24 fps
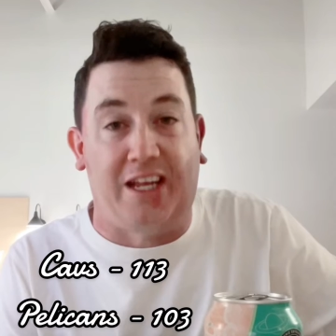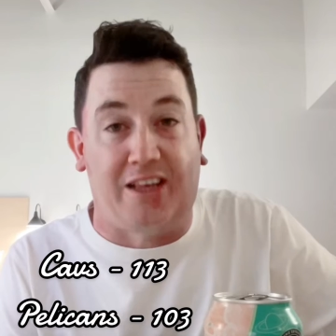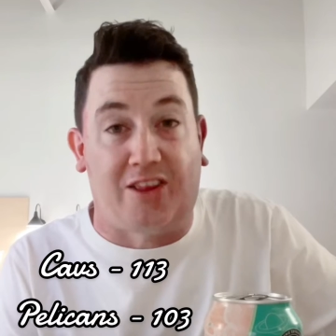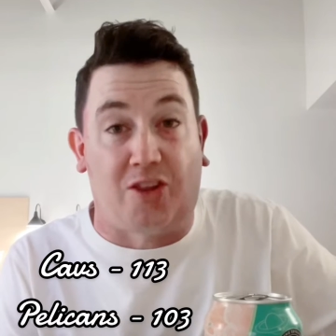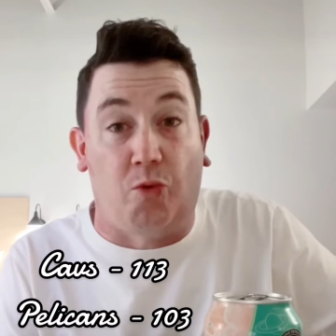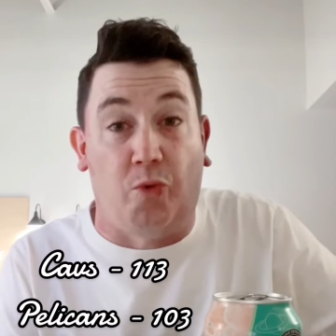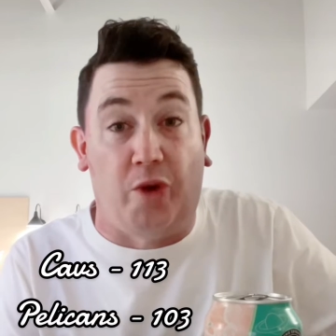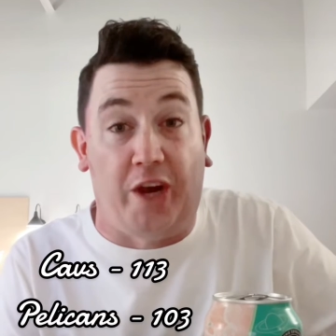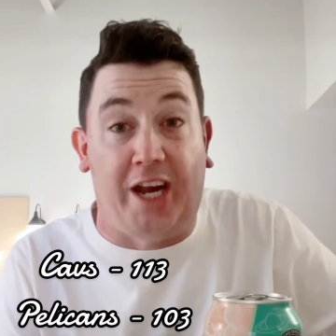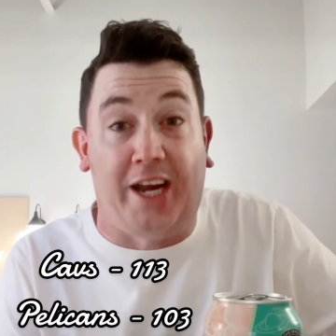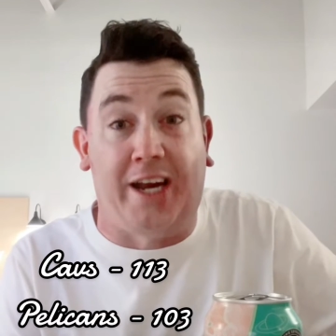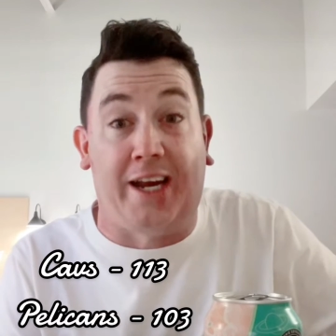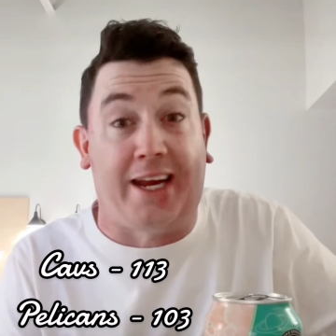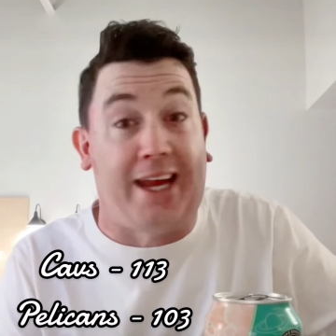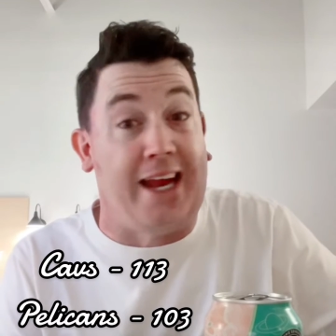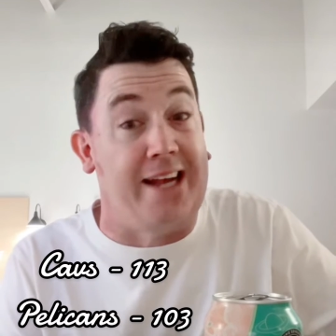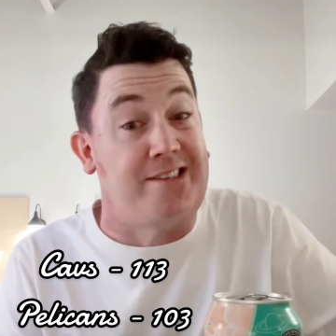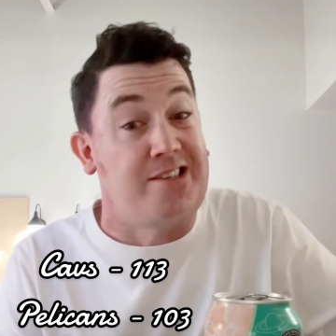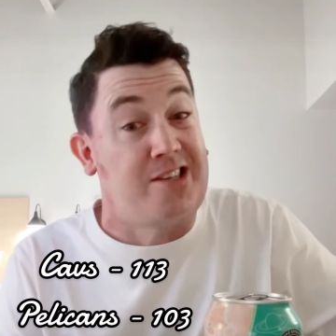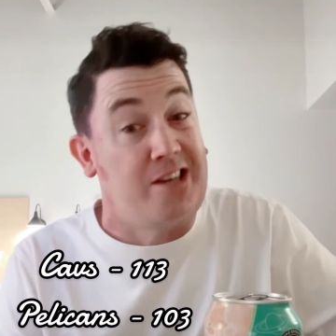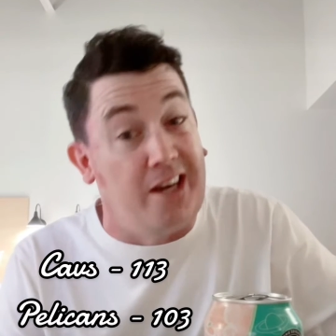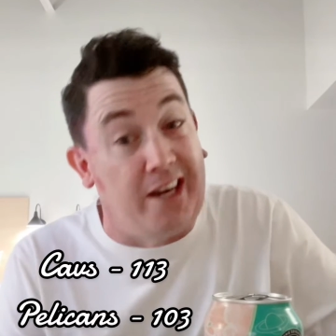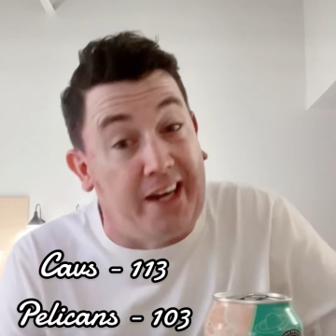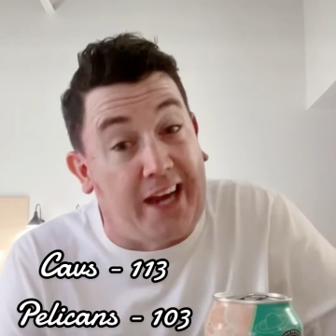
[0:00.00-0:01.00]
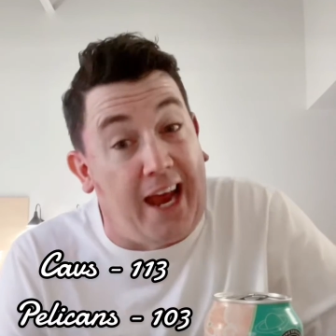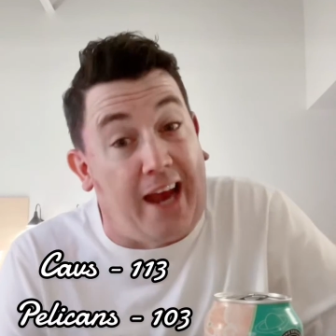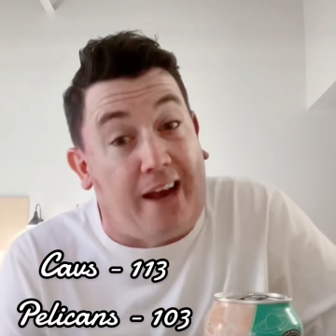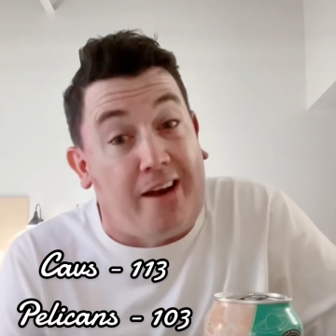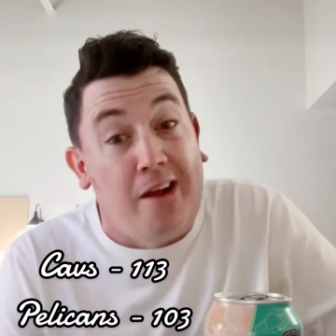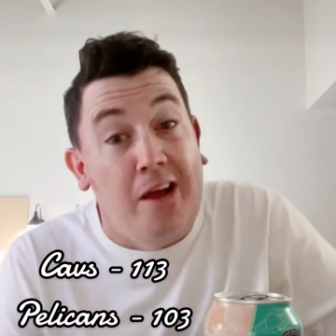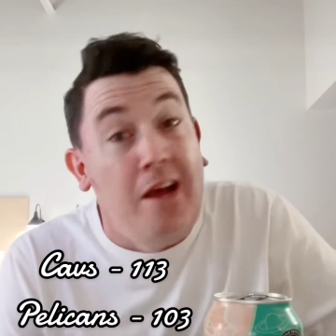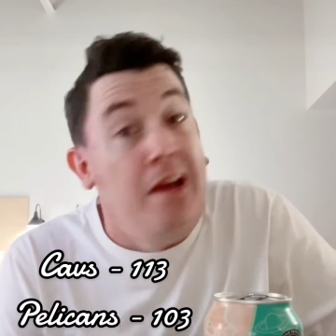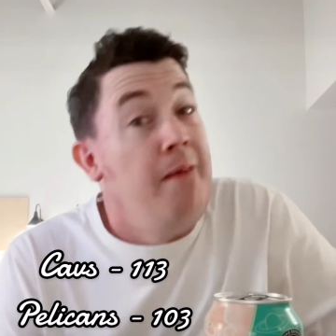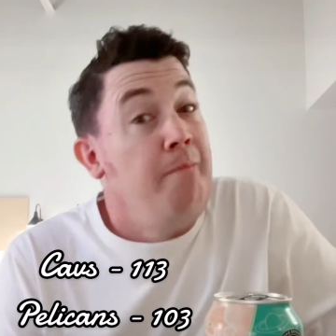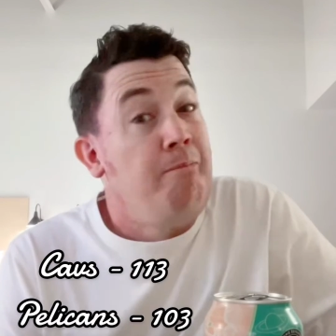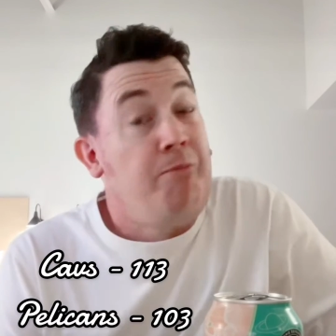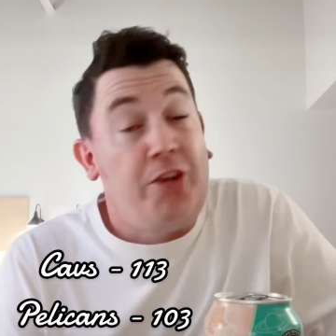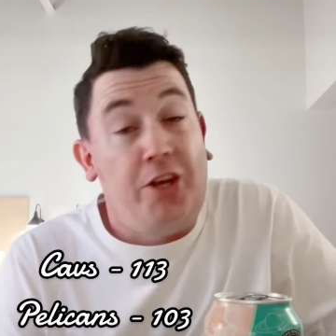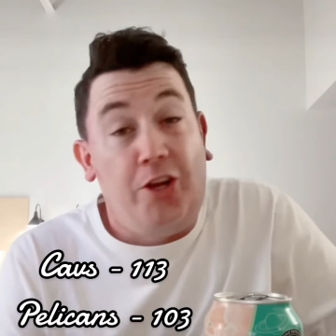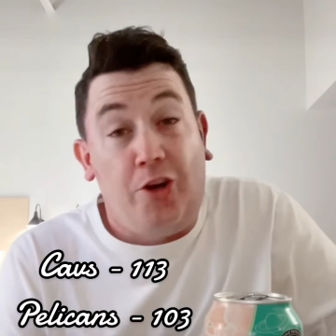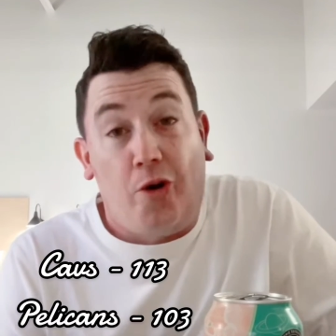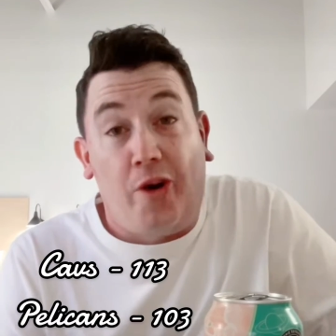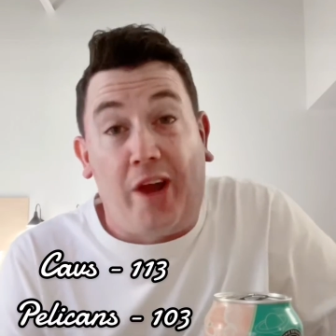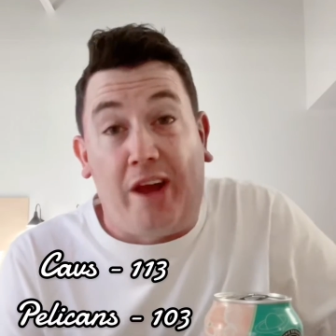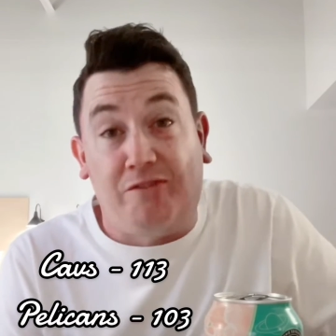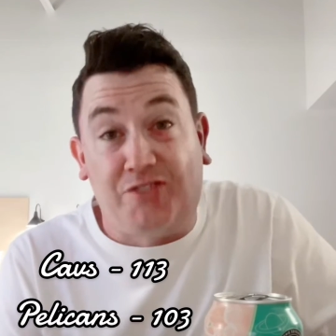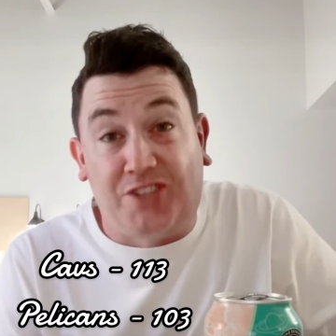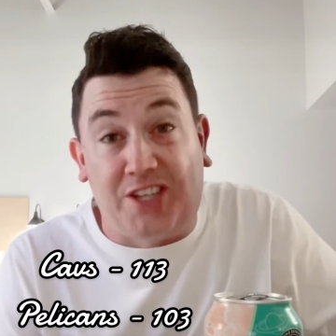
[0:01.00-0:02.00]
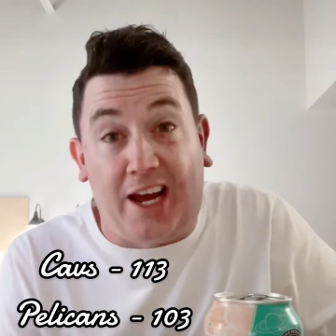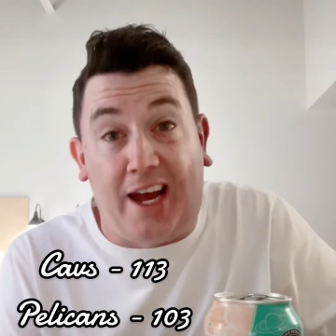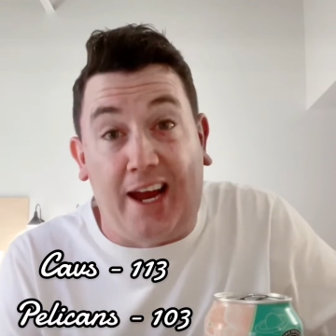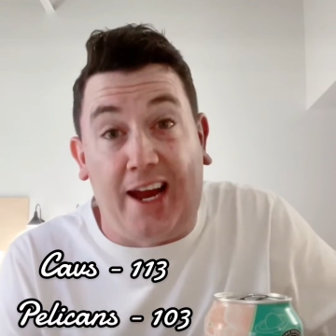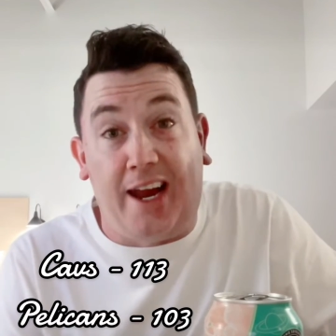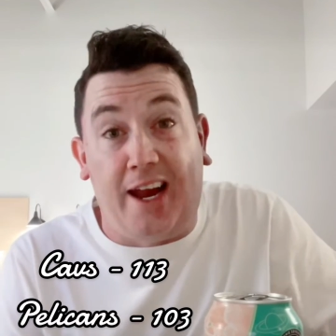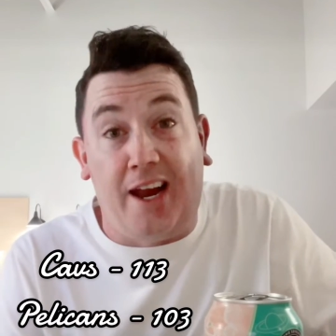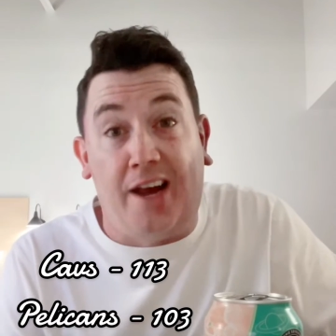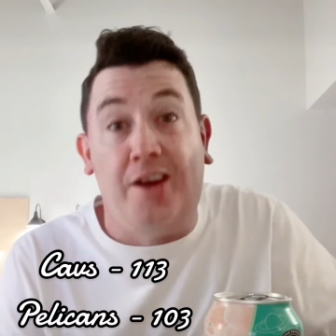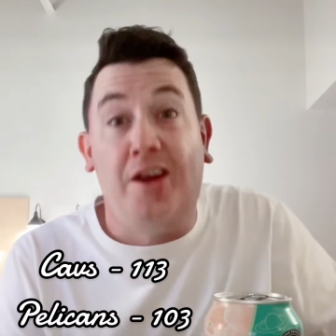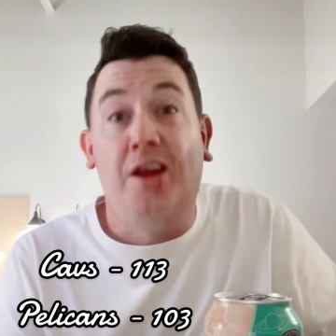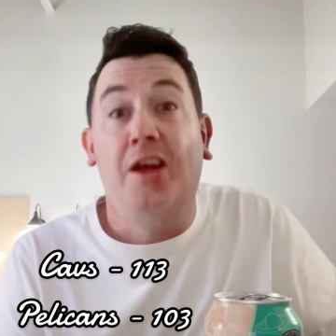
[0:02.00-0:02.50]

the win against, again, you don't have Zion,